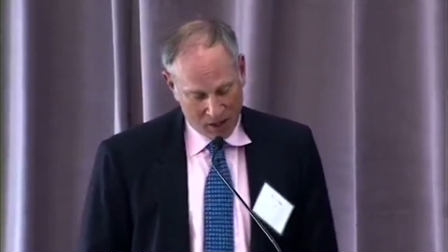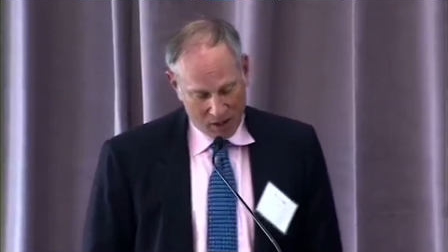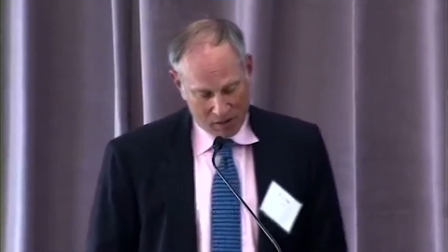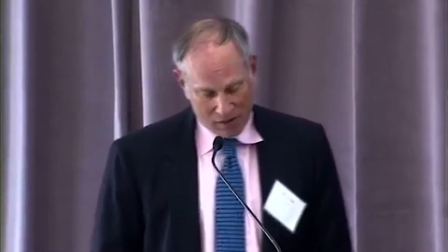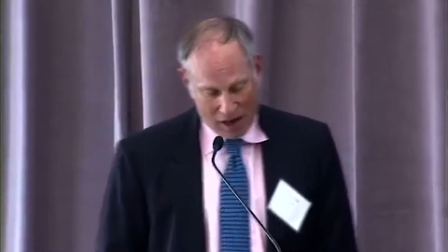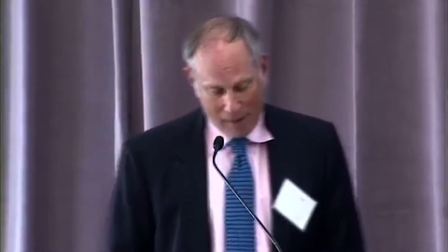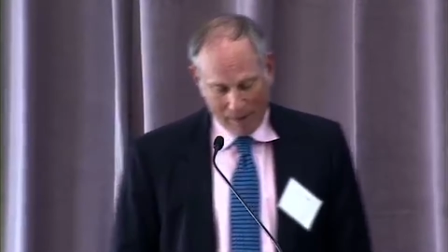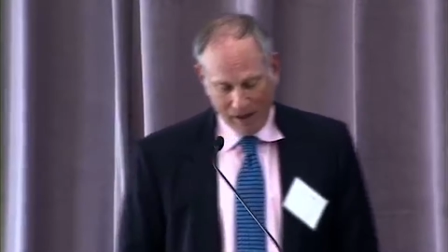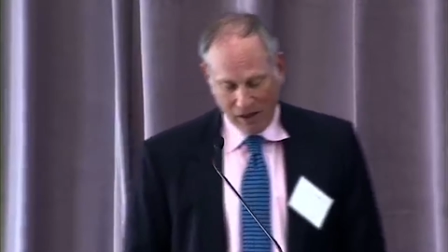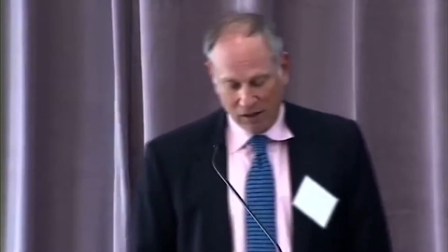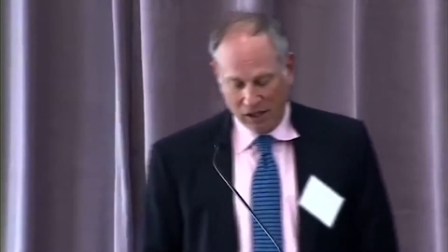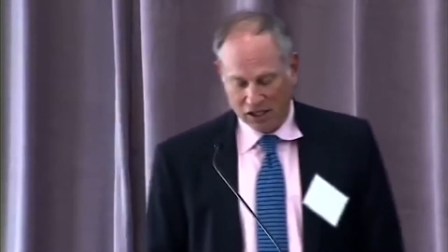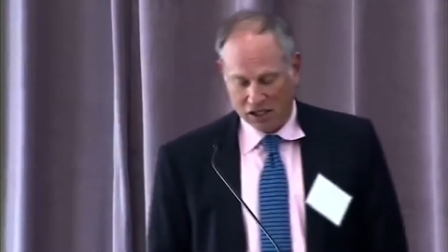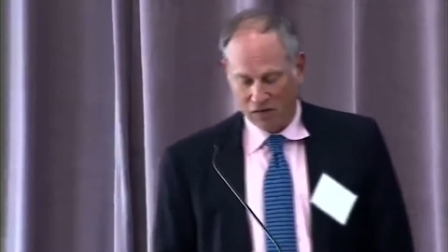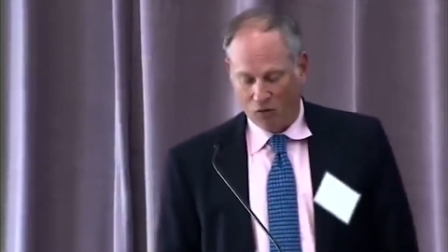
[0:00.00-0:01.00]
Topping the
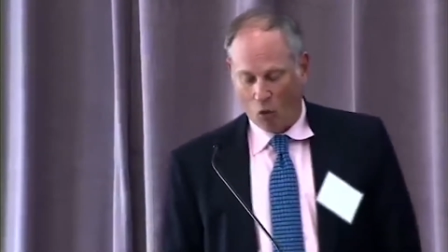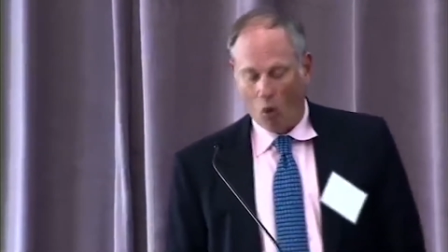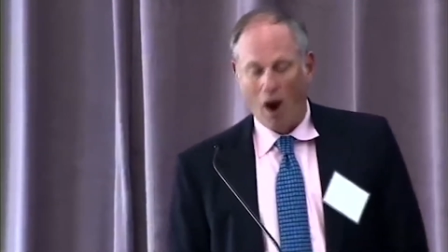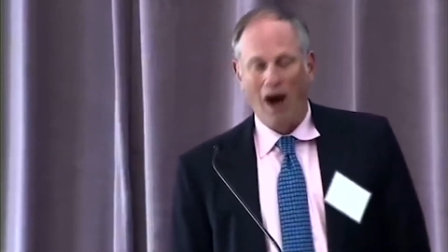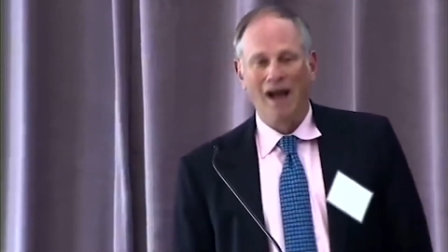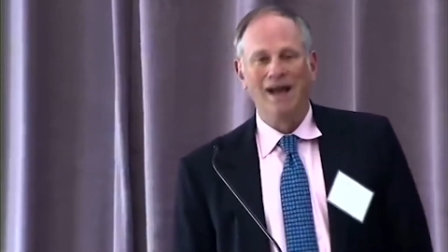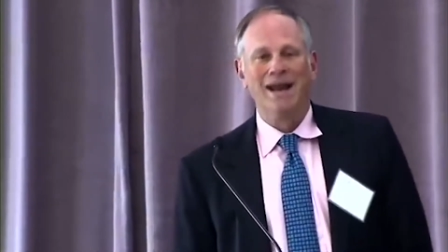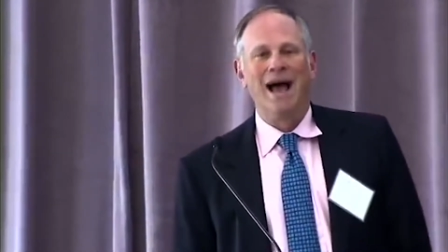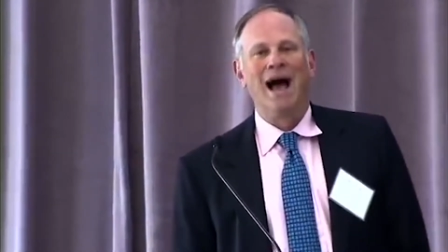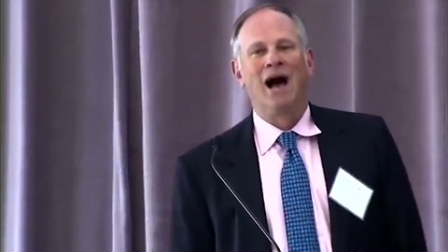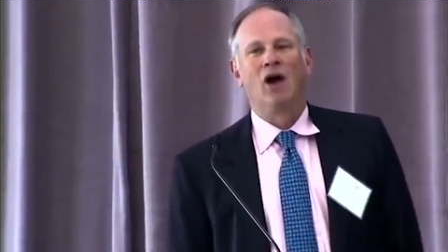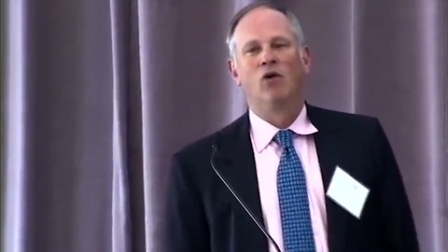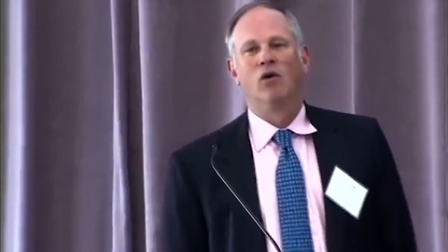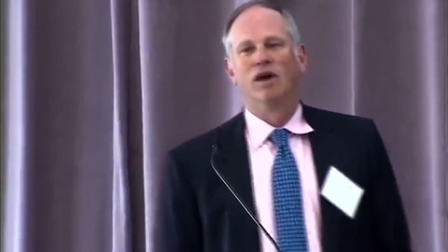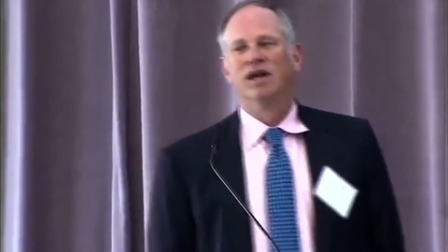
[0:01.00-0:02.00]
list of why
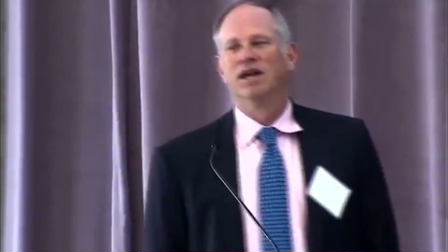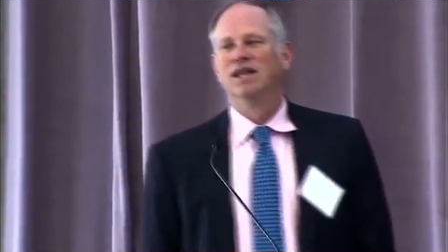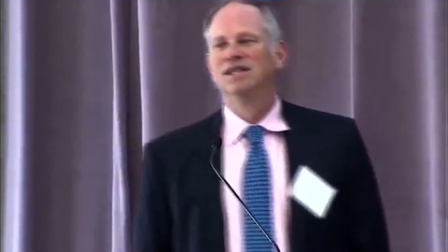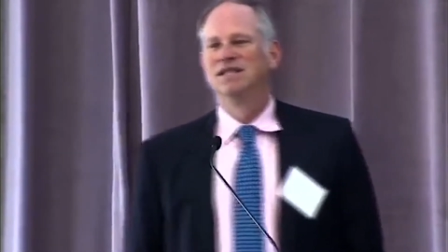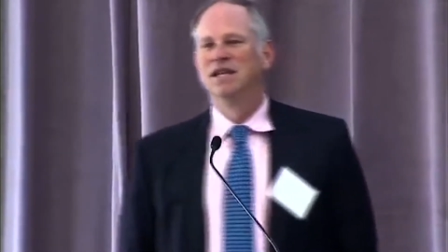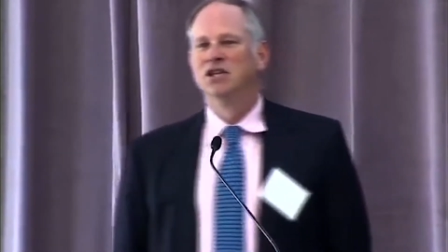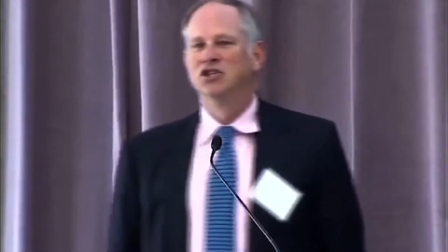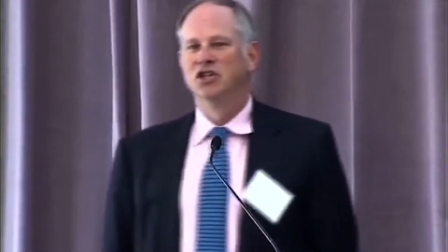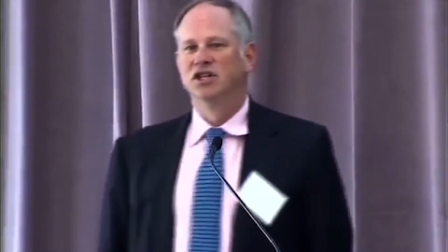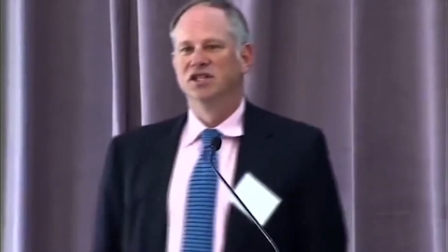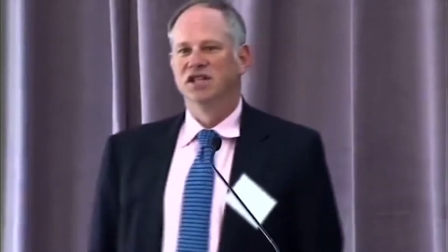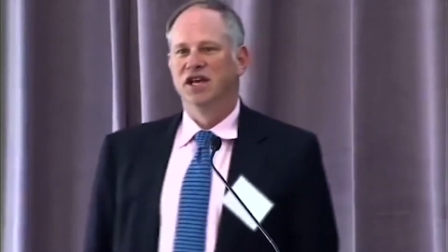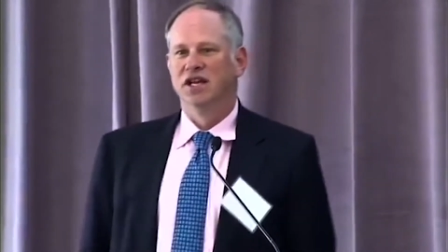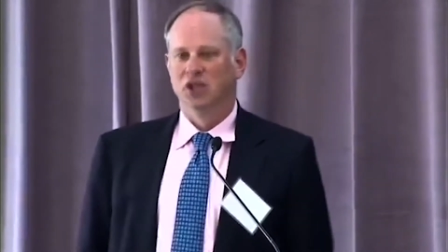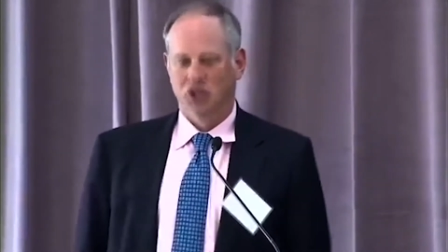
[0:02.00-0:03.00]
now is
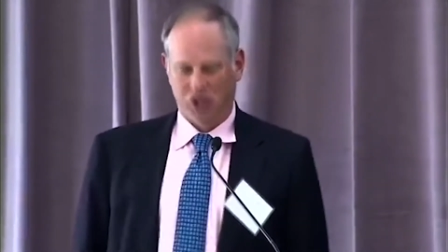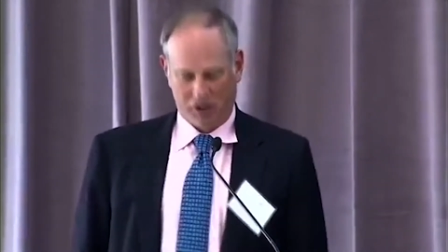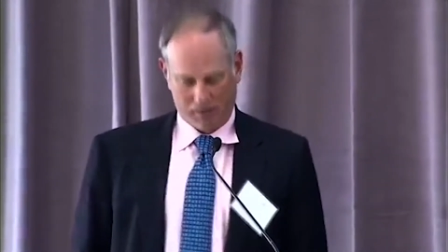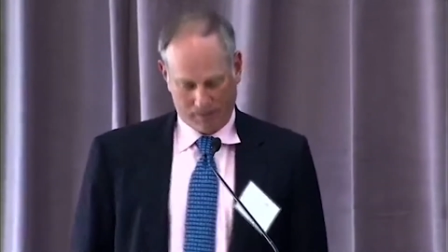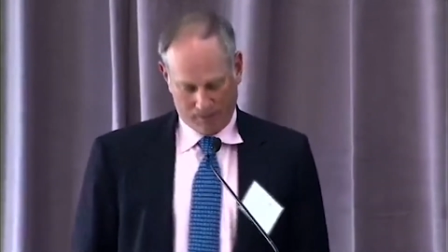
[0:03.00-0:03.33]
digitization.